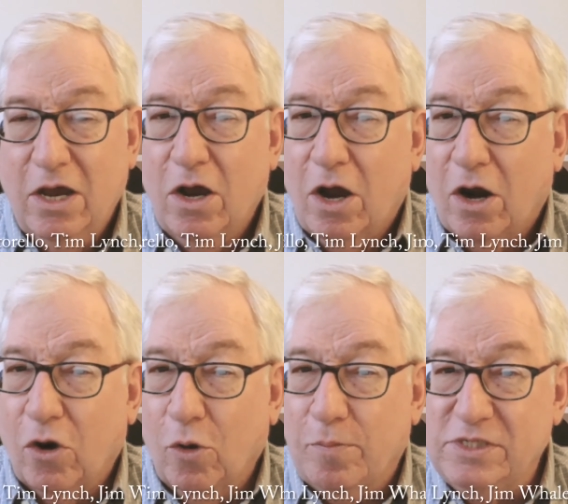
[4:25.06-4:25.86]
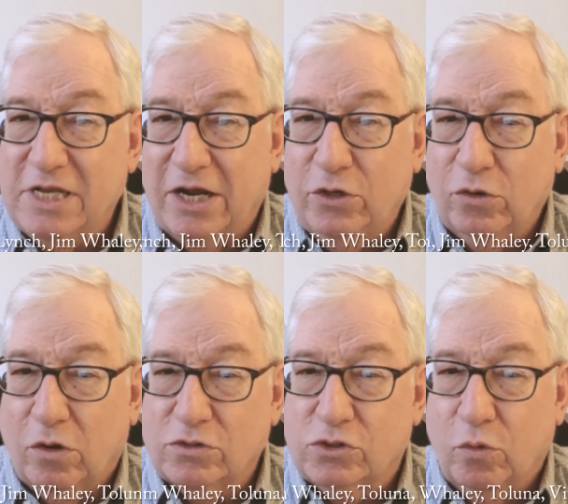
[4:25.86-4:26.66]
our hope is that you'll
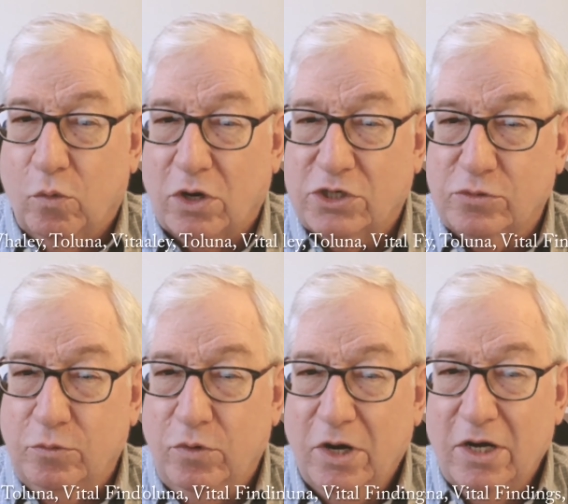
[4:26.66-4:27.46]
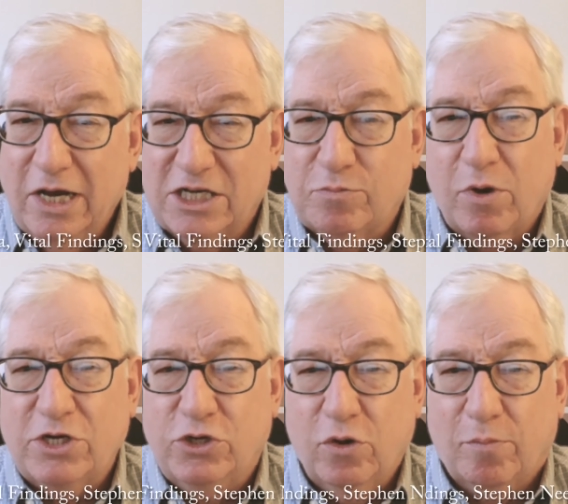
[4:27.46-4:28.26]
also want to
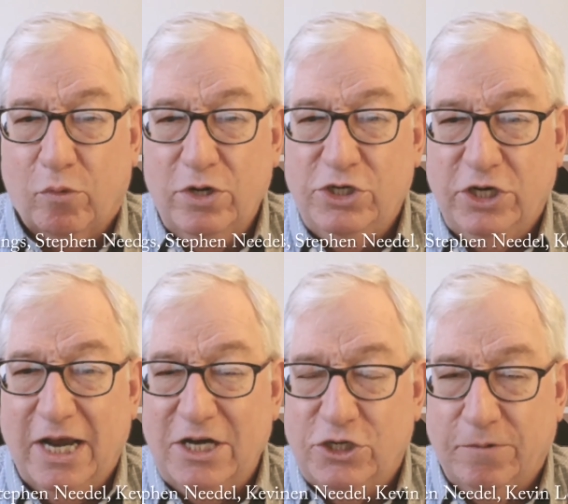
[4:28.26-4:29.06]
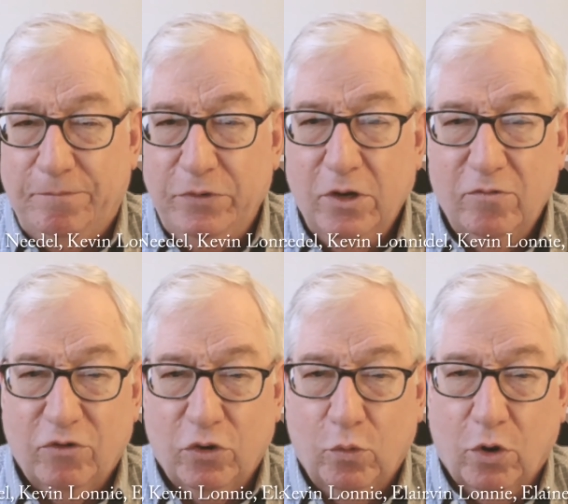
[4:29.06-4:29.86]
express your appreciation for
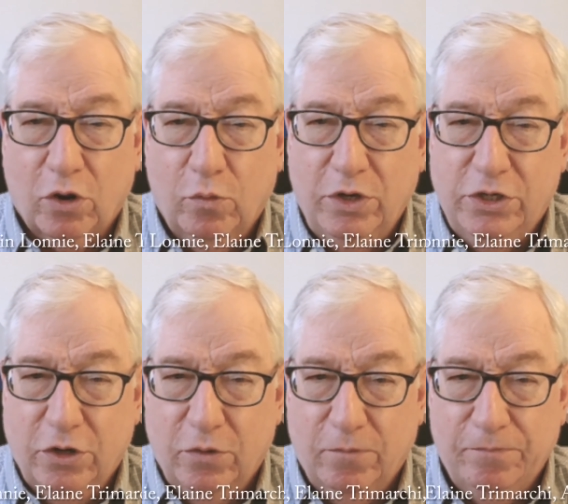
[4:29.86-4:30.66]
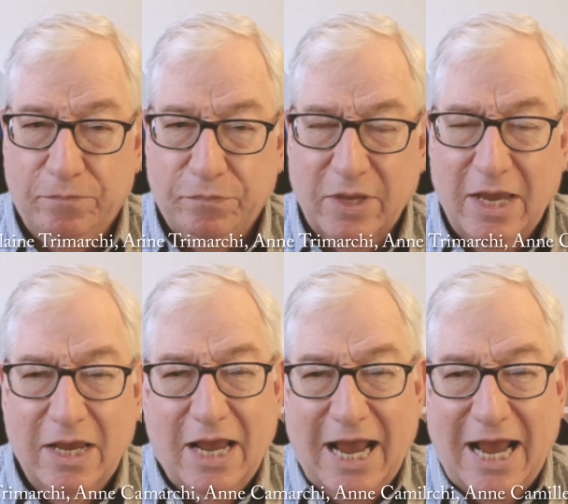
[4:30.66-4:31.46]
the work we do.
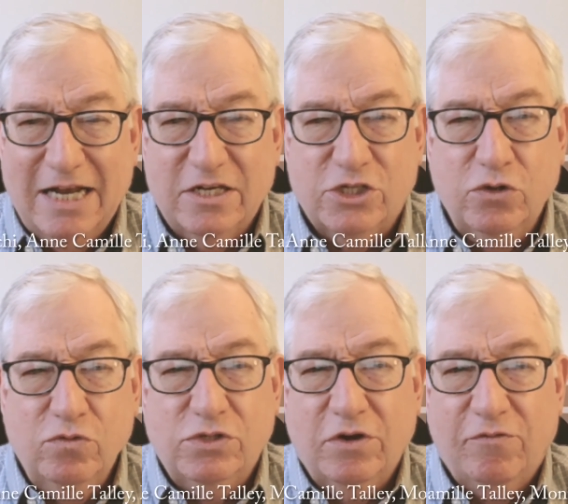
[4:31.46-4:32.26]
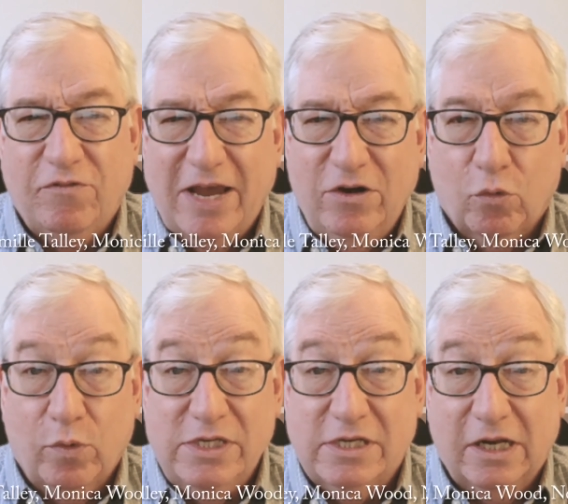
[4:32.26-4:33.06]
And Susan Fader
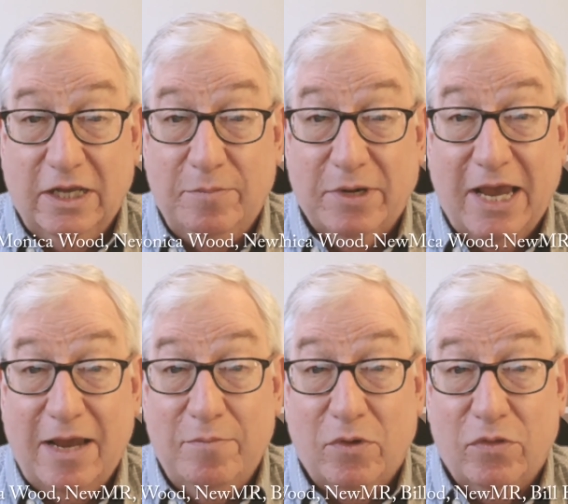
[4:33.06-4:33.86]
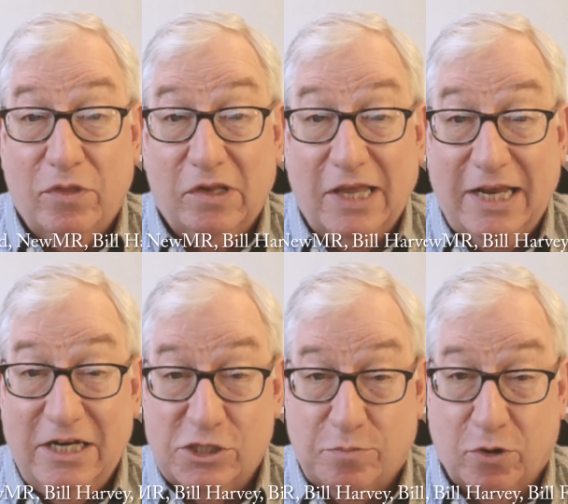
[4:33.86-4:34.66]
recently became the
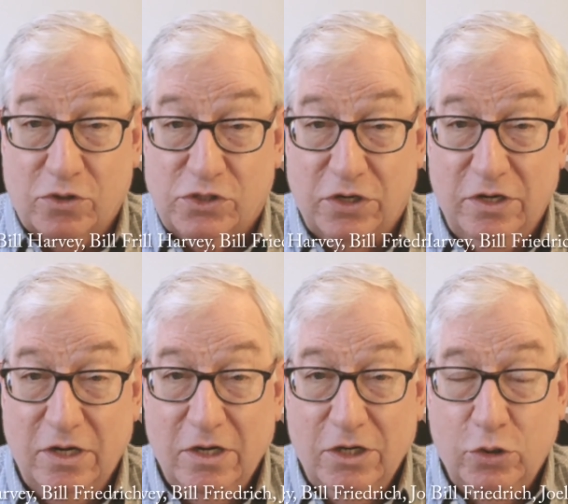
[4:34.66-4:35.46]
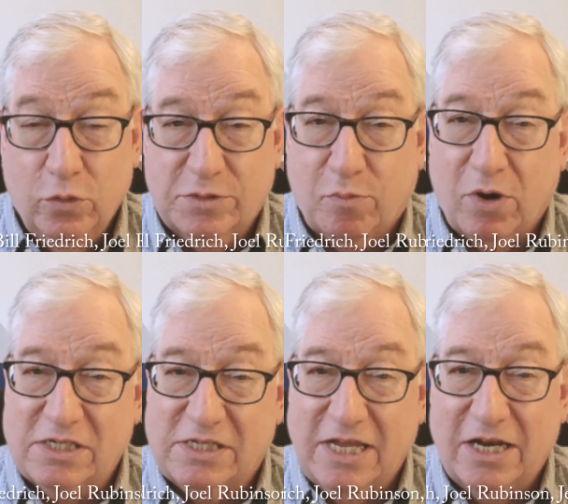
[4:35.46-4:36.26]
latest person to
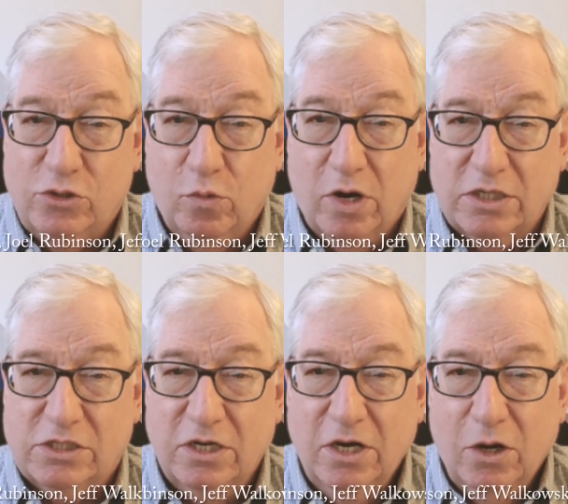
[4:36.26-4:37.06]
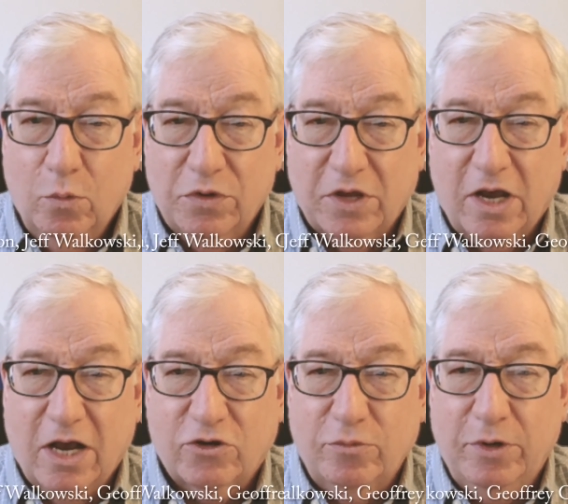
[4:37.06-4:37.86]
express that to us with a
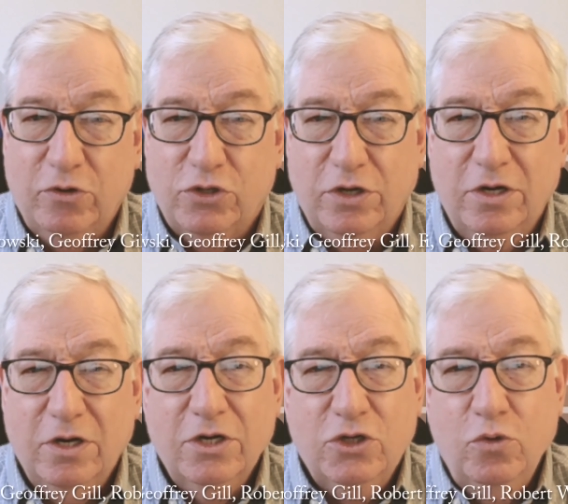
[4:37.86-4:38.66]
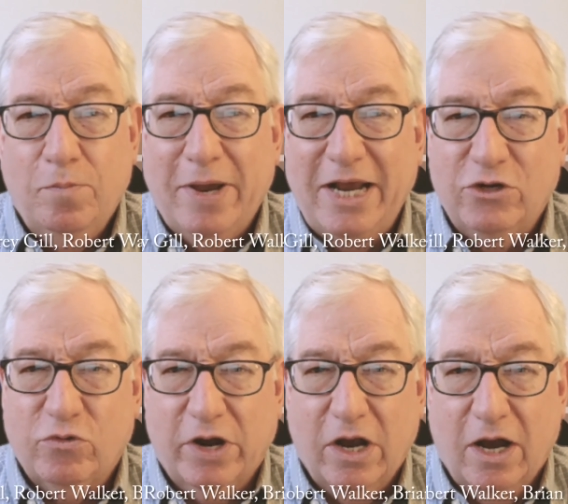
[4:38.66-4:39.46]
contribution to
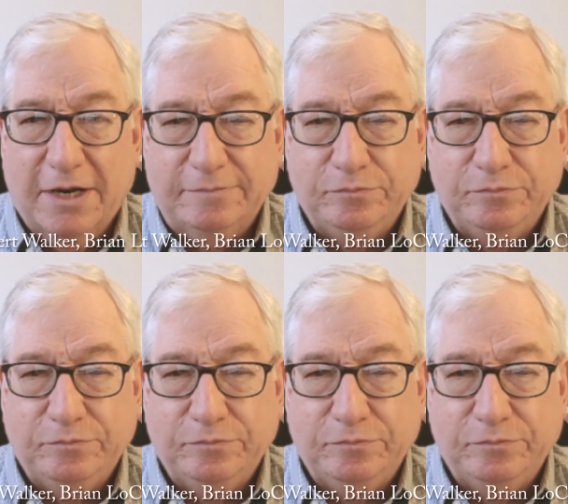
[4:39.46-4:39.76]
Patreon.